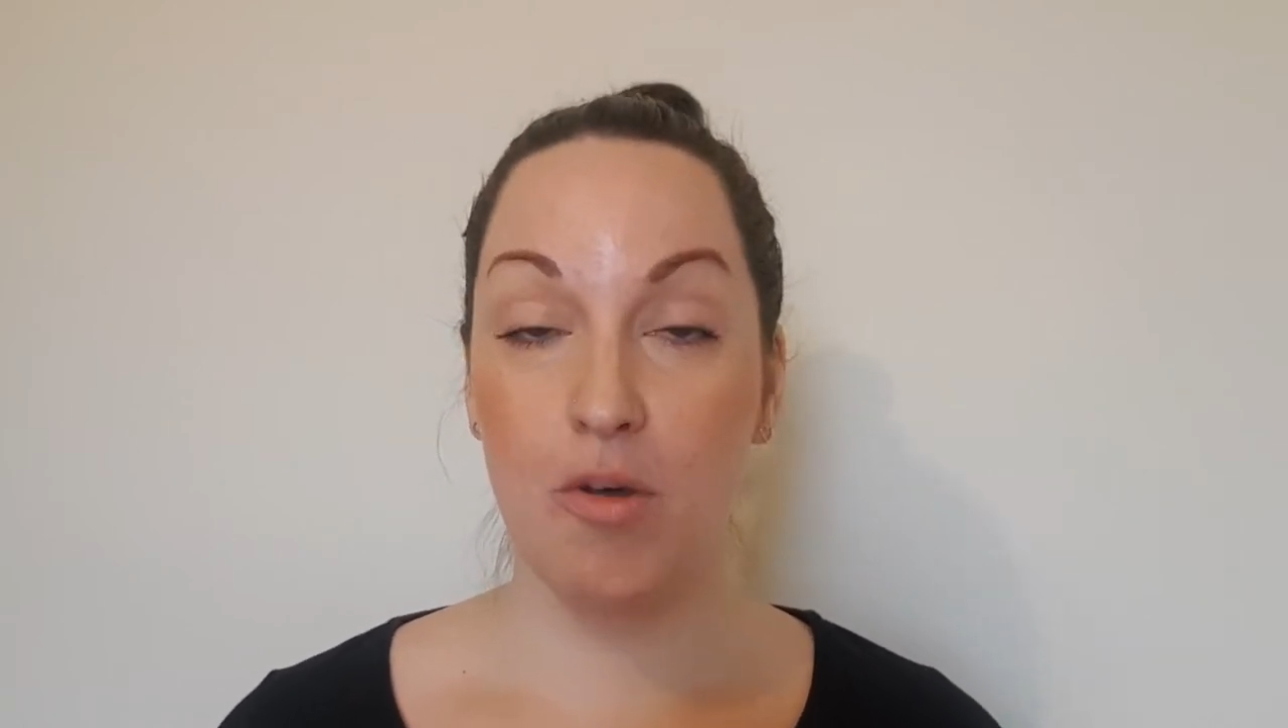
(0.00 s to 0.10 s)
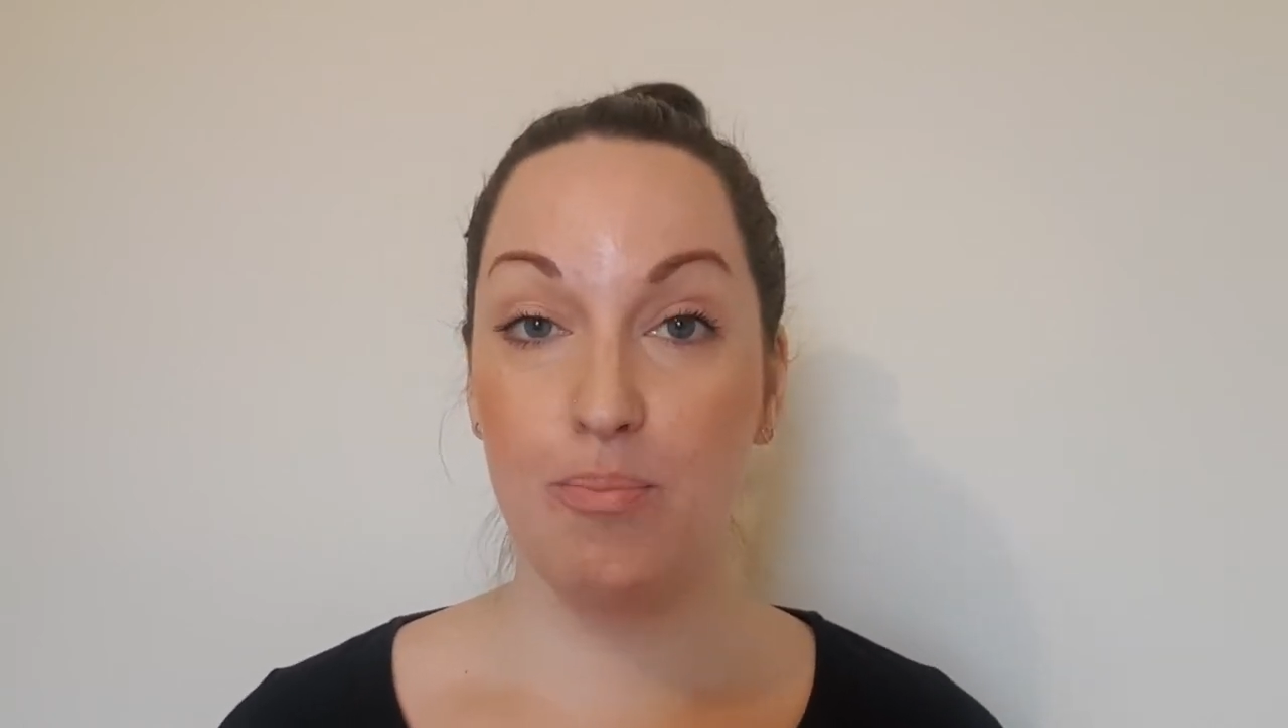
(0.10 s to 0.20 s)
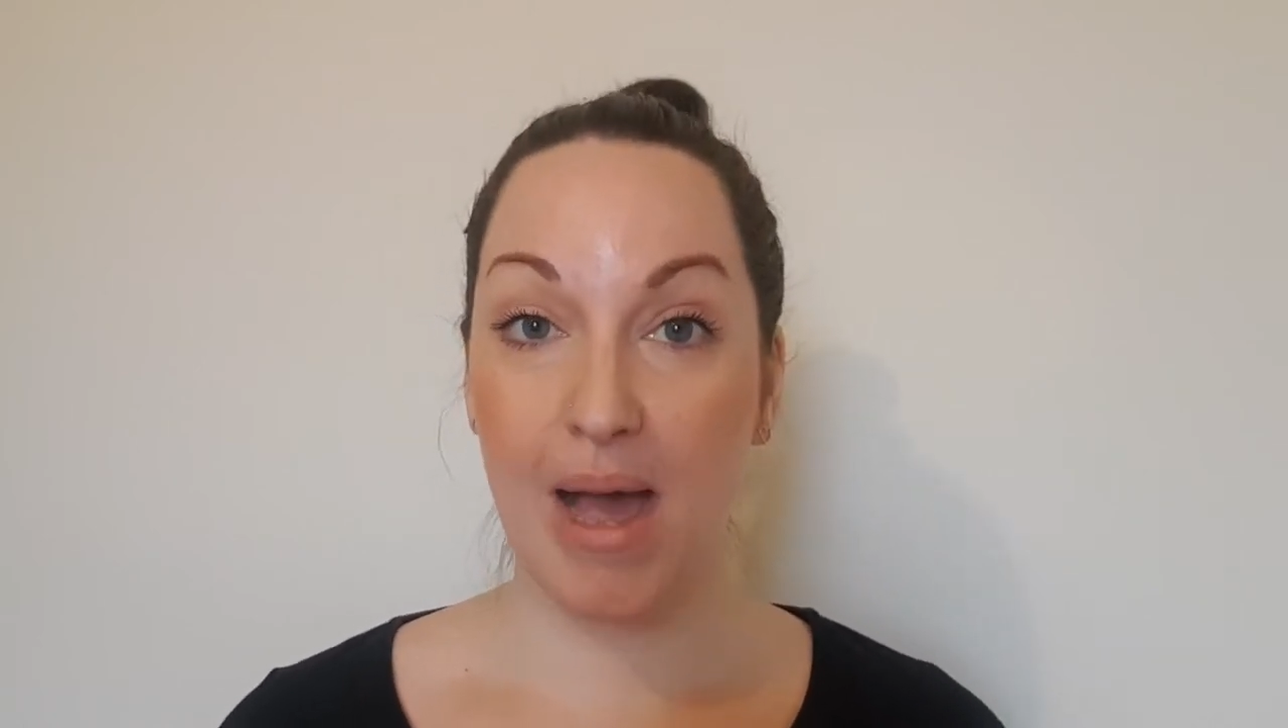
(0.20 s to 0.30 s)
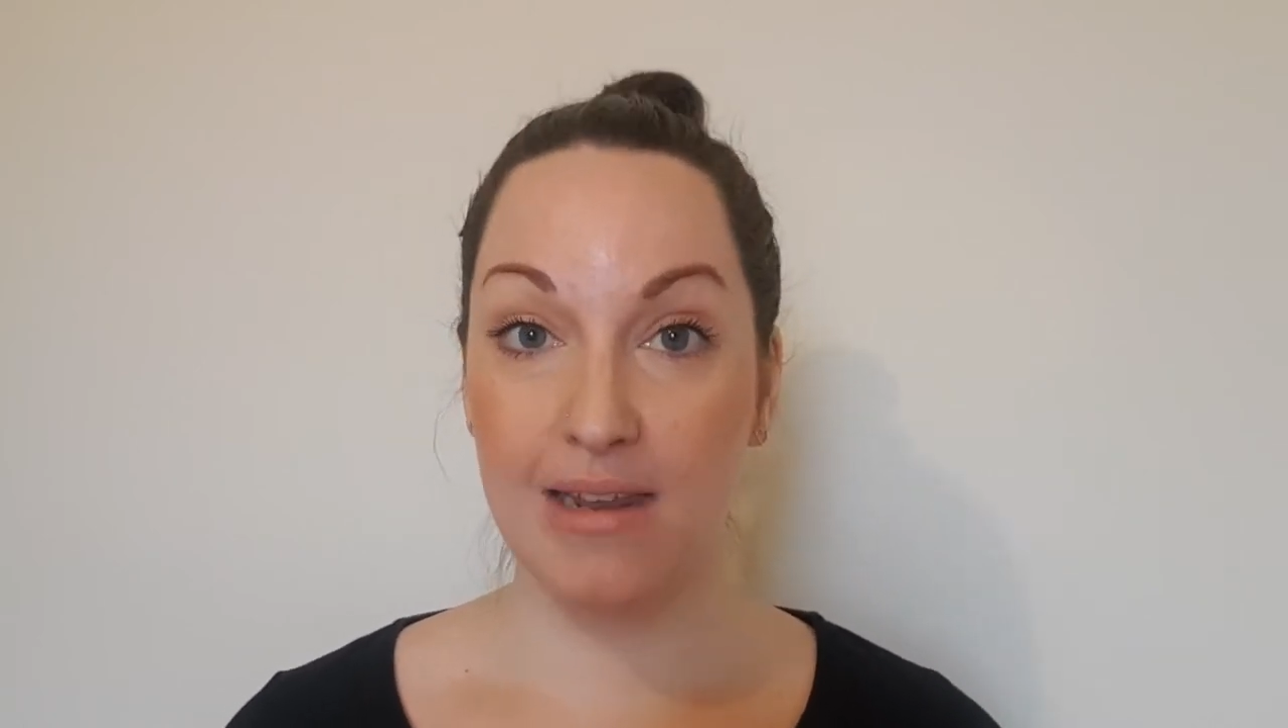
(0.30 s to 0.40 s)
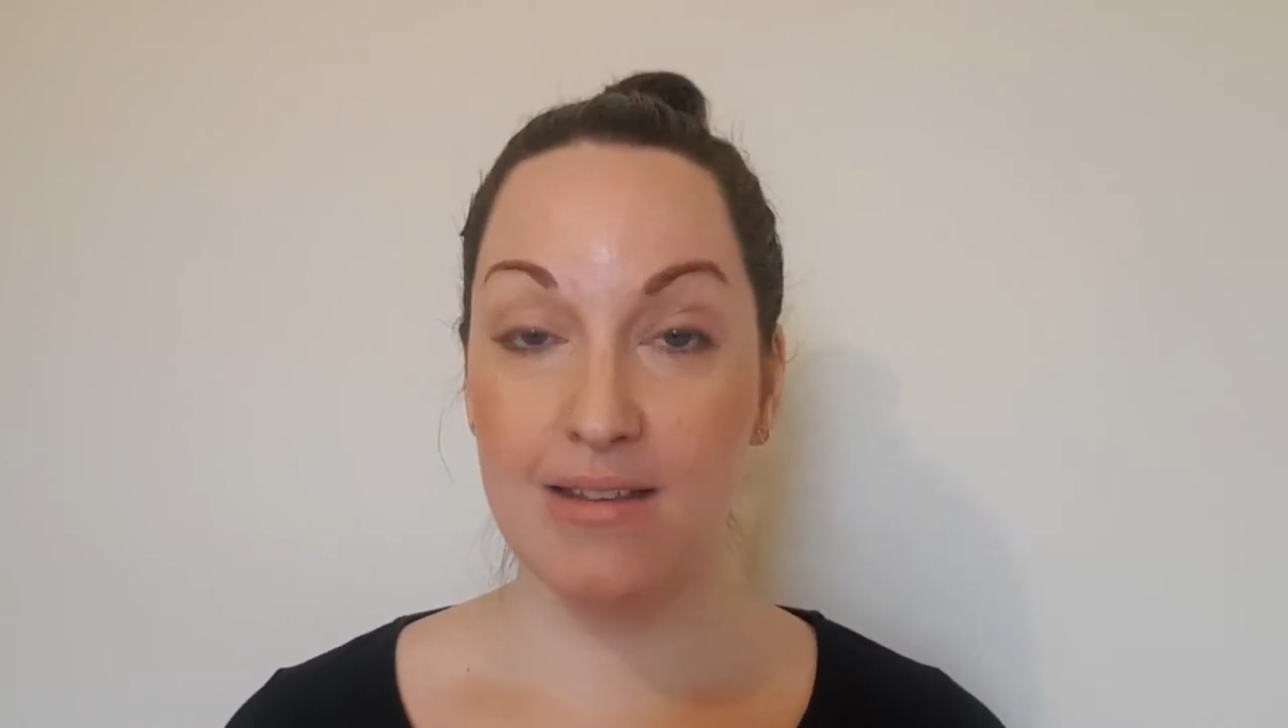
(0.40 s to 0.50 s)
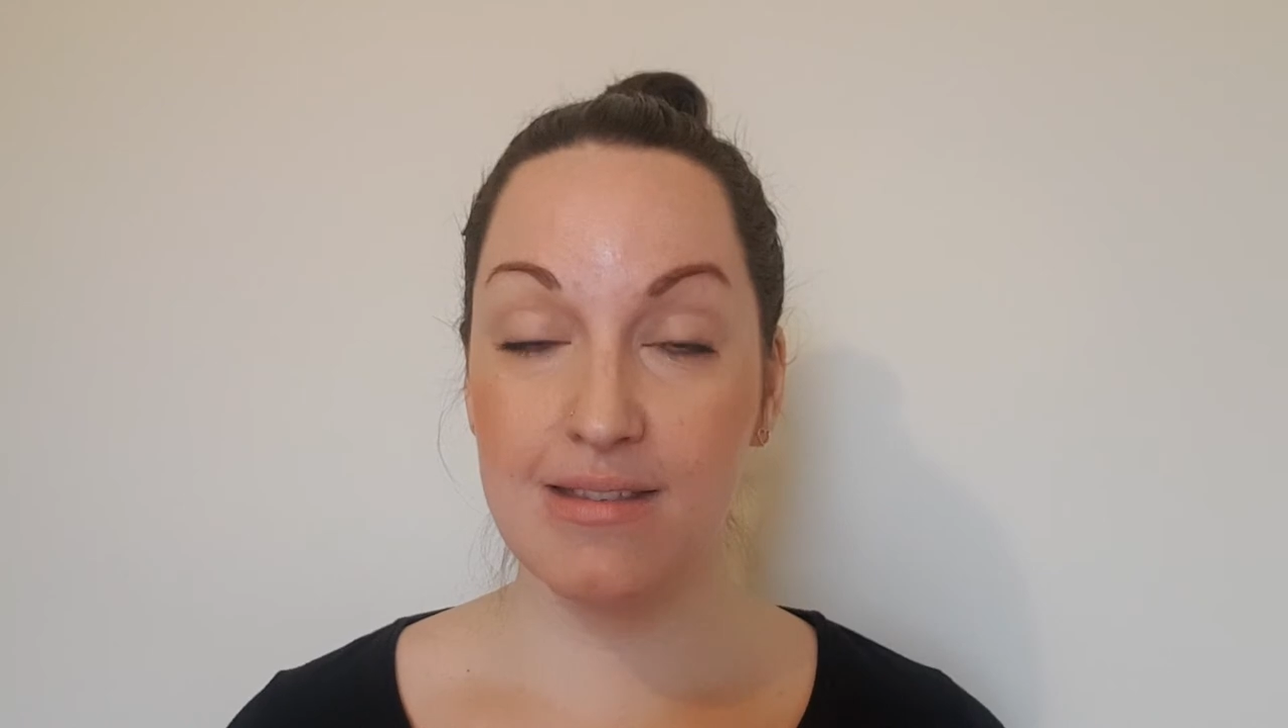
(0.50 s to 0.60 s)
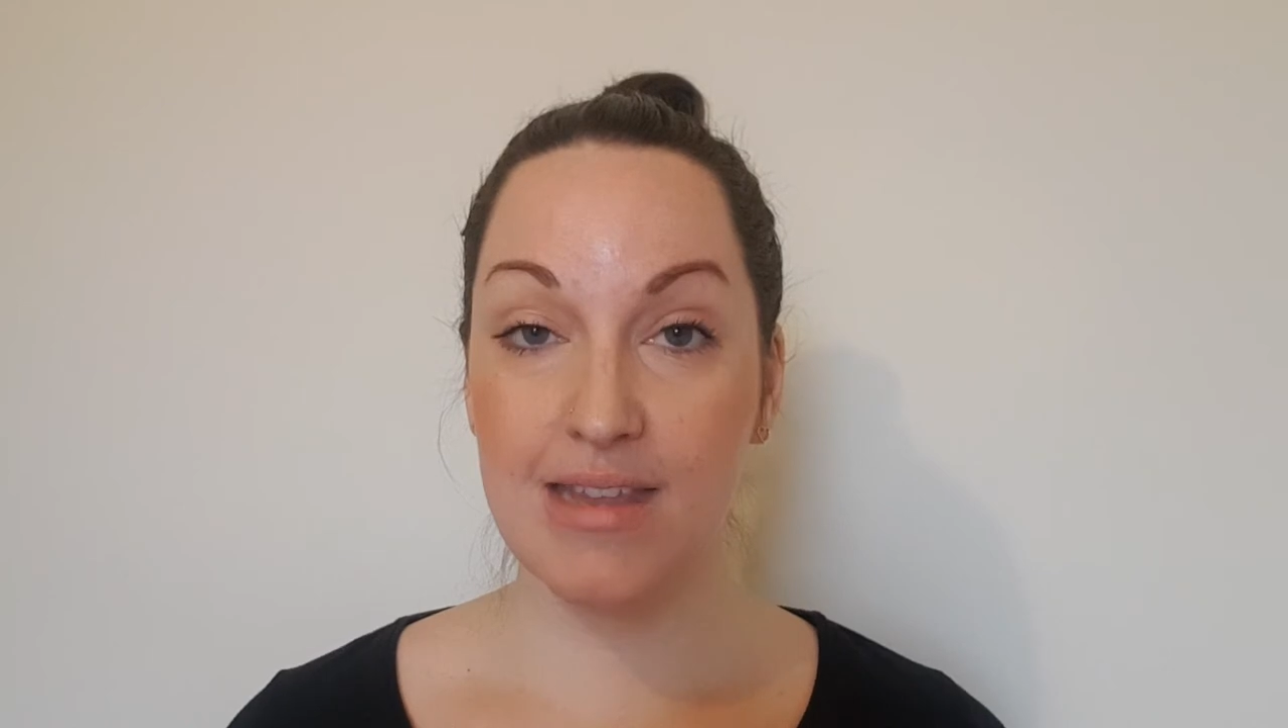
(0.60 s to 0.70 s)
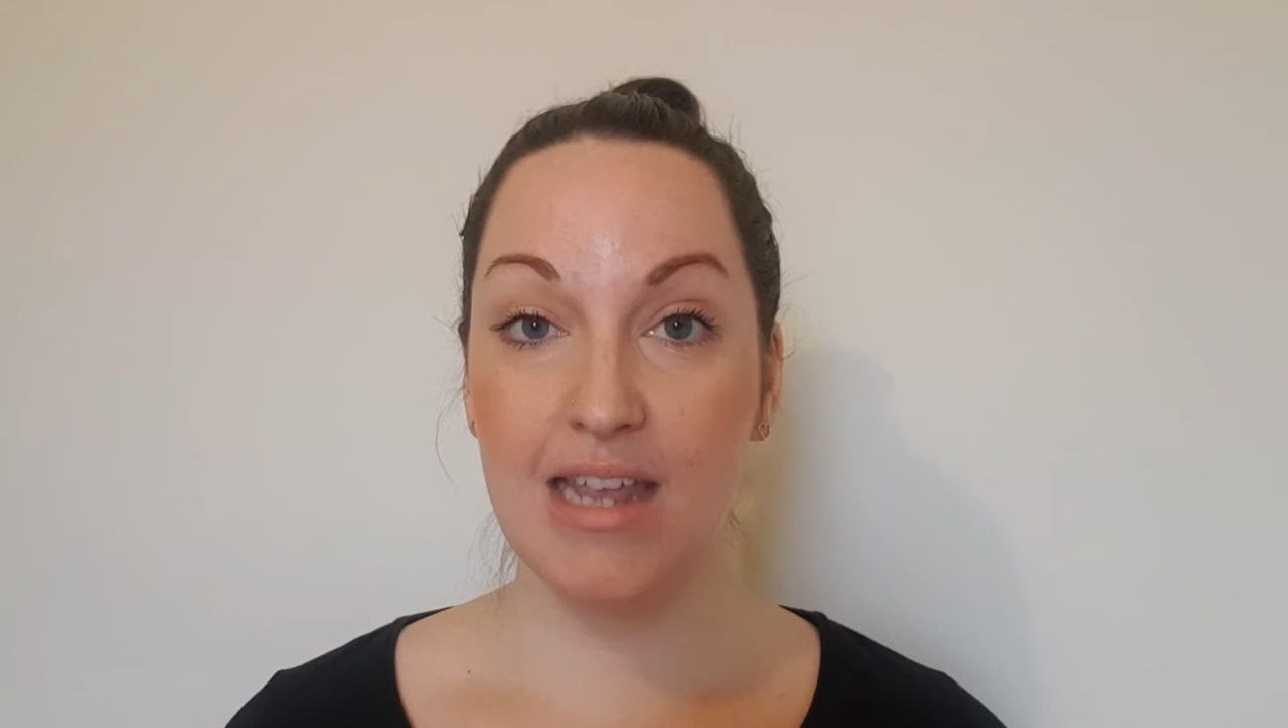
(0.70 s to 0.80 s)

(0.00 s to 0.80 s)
balance